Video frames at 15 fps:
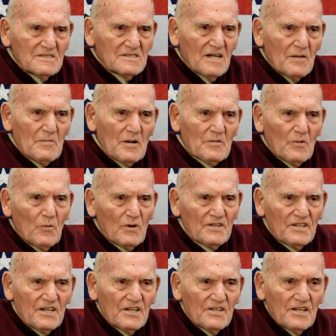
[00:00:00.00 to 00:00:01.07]
I remember
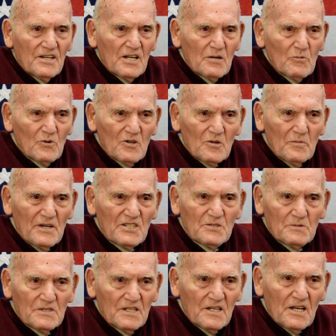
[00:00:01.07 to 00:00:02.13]
one day they hit him with a base.
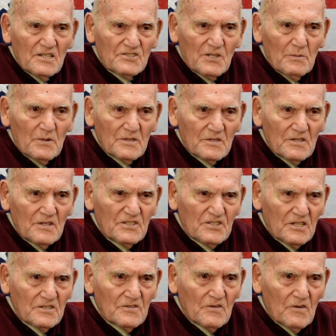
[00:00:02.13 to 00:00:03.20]
They hit somebody that's
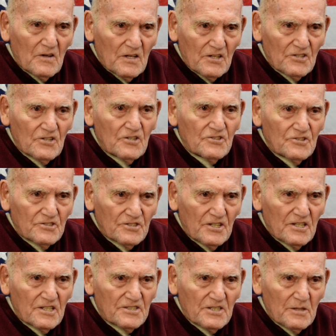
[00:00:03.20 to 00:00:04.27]
sitting there at their
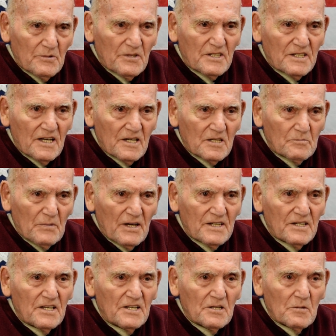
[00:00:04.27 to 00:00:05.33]
dinner table. He got a
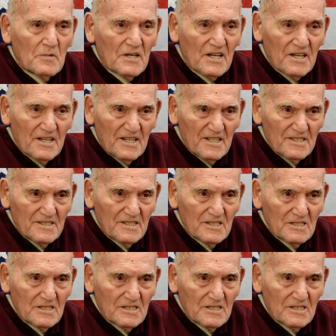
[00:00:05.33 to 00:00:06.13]
bad hit in the head.